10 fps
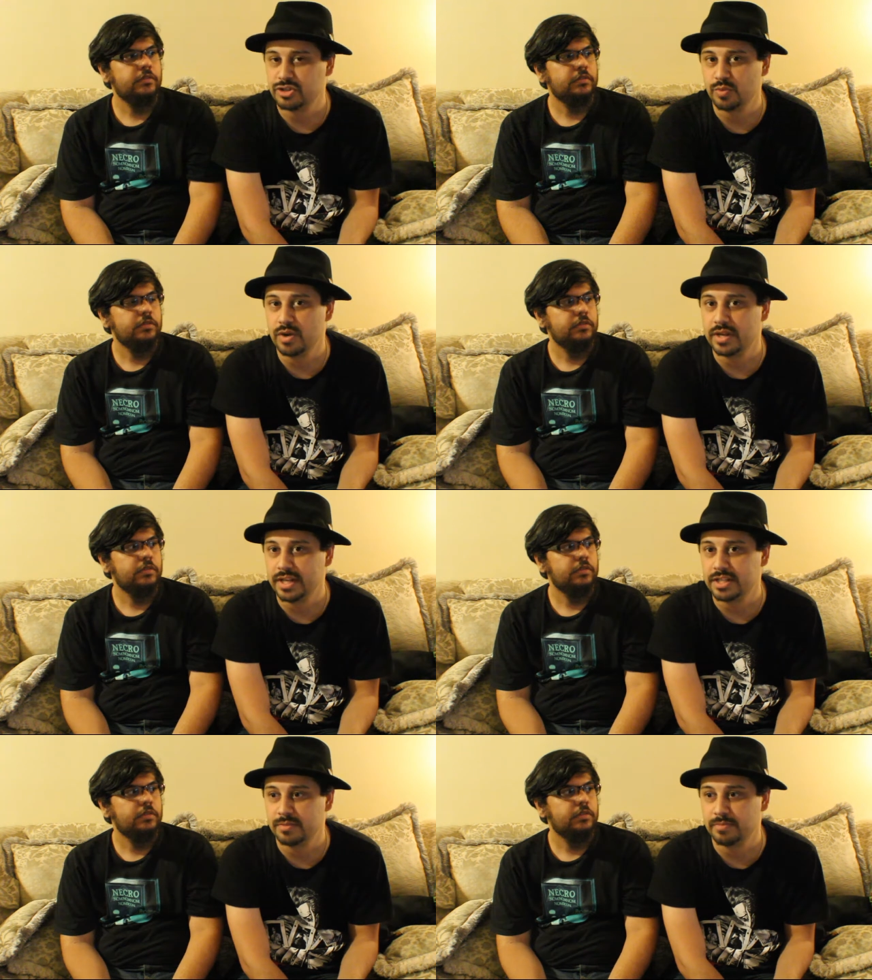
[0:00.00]
Speaker 1: is the one that
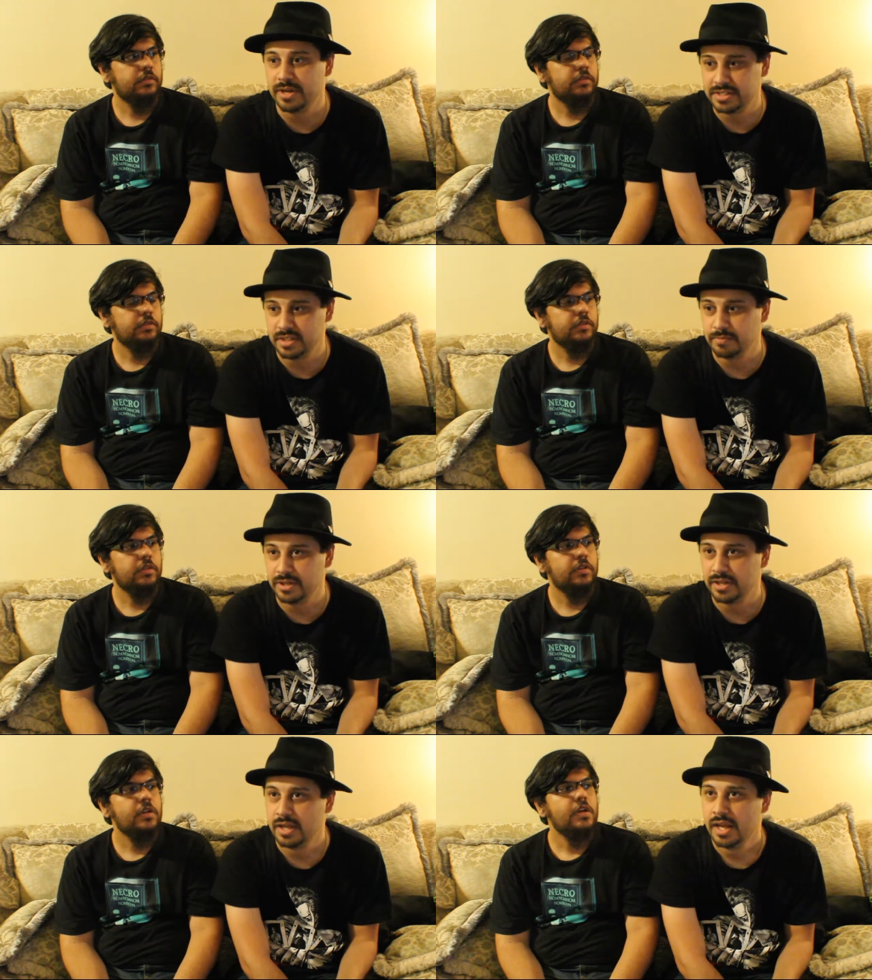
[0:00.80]
gets busted. But
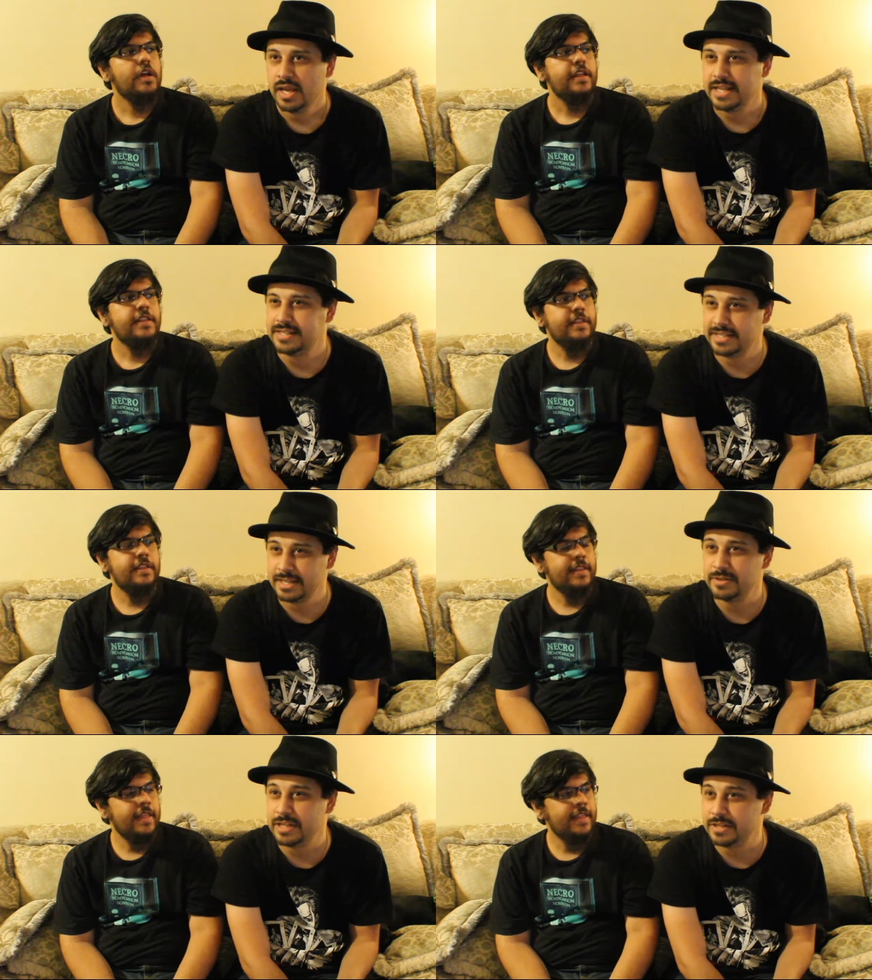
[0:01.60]
it, it
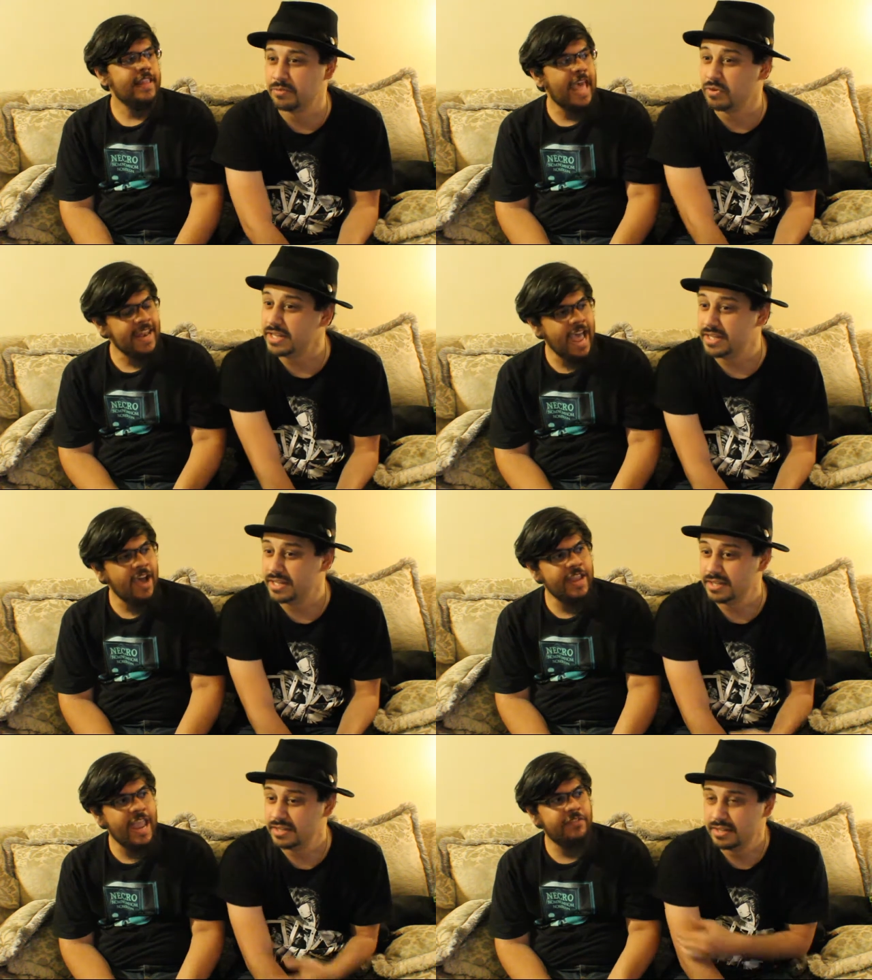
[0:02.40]
seems it's really and now
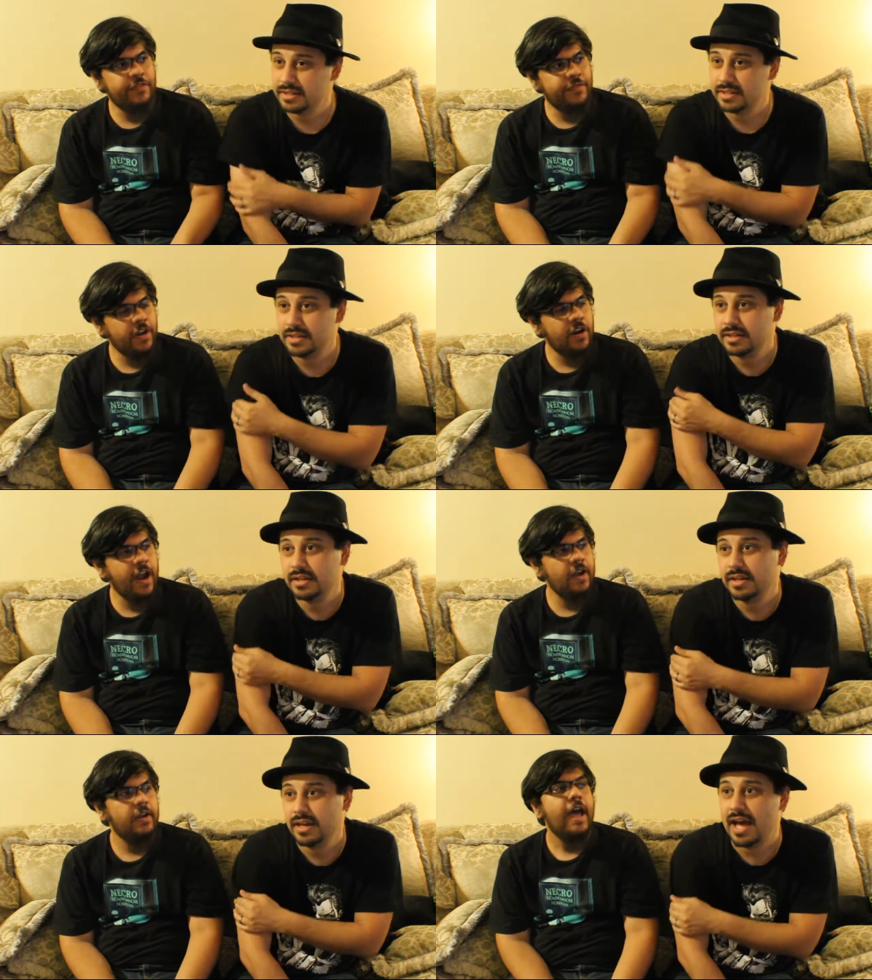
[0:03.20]
he has to figure
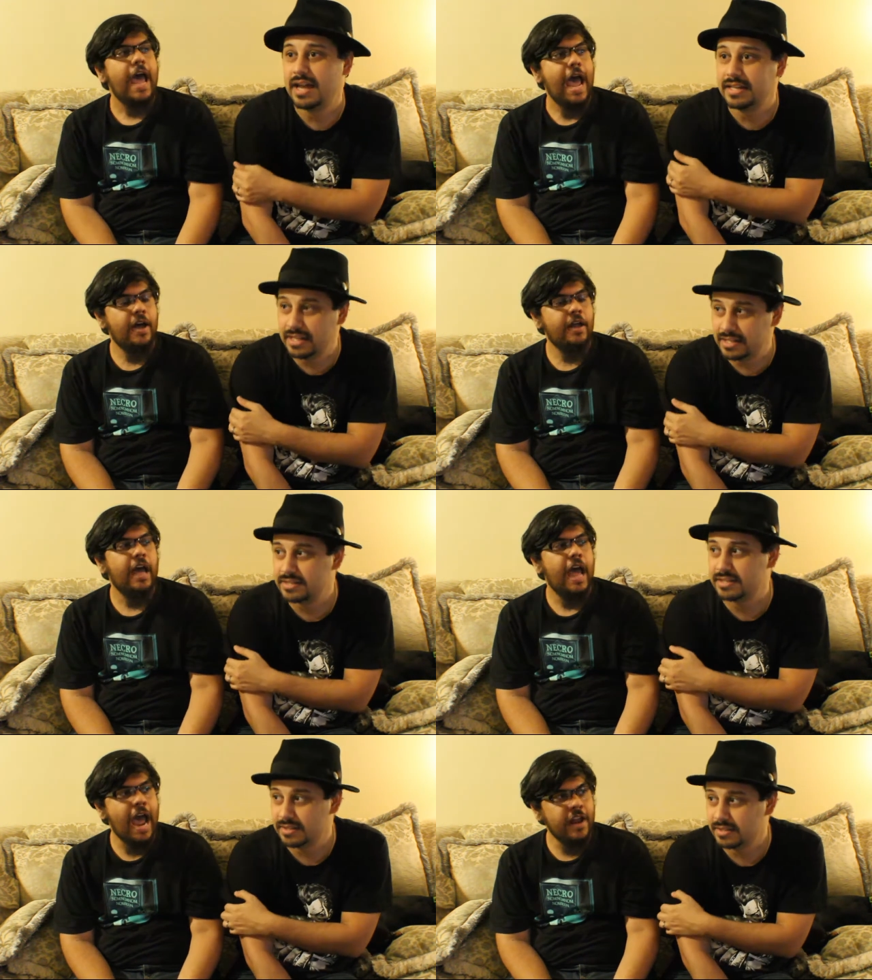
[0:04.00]
out how to how, get his
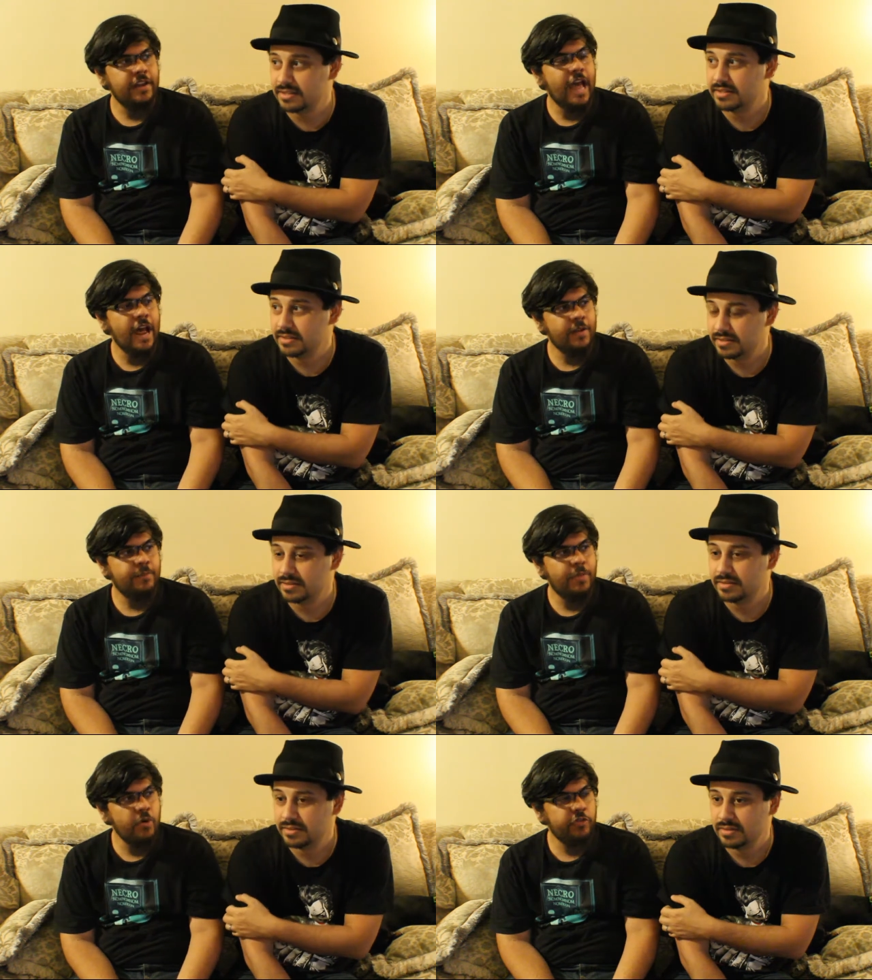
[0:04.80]
how to how to
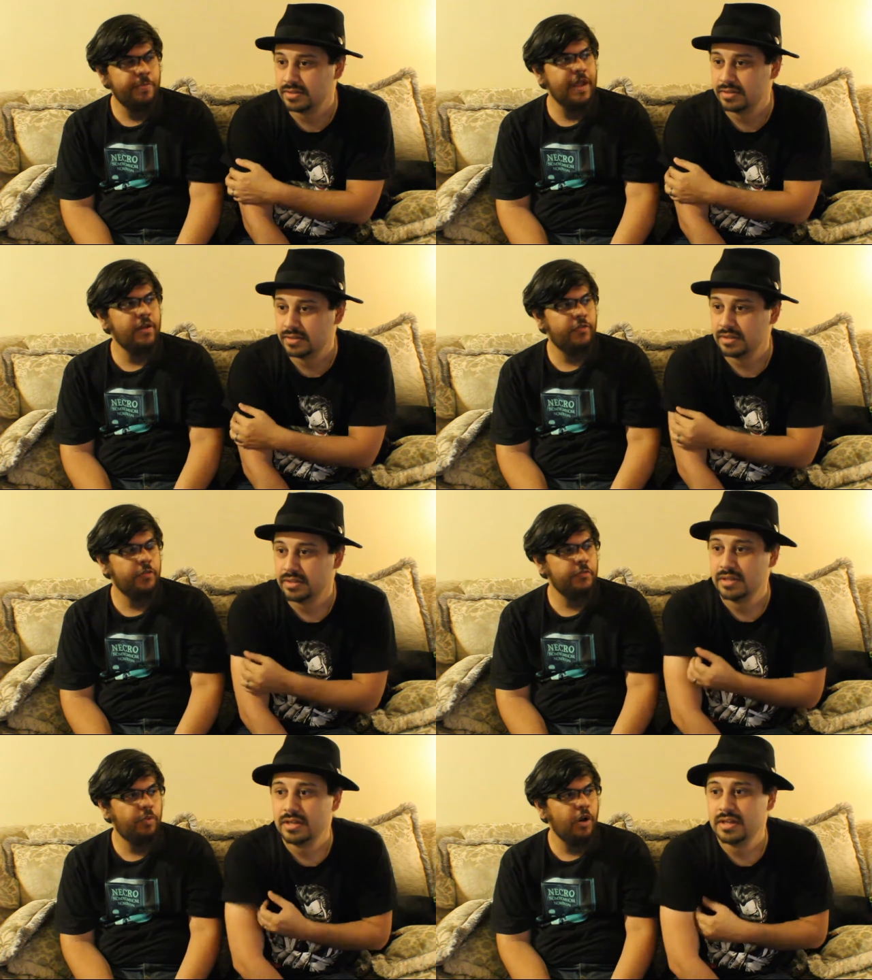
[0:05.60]
post bail for
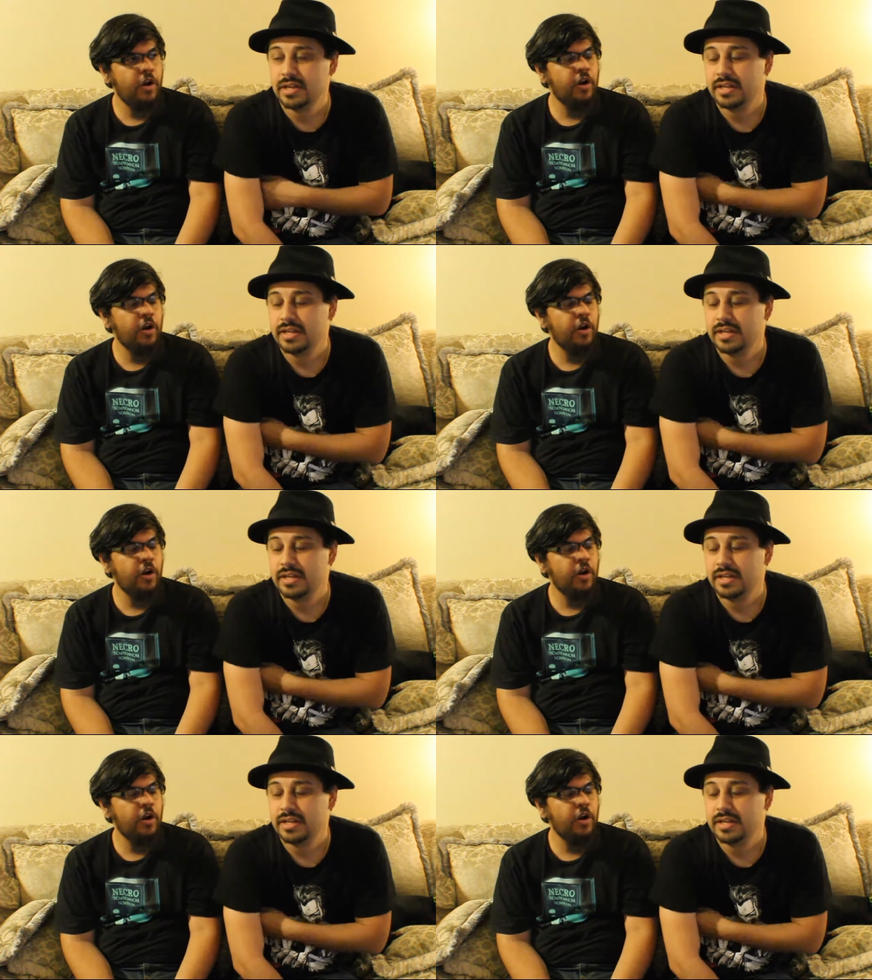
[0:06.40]
his brother.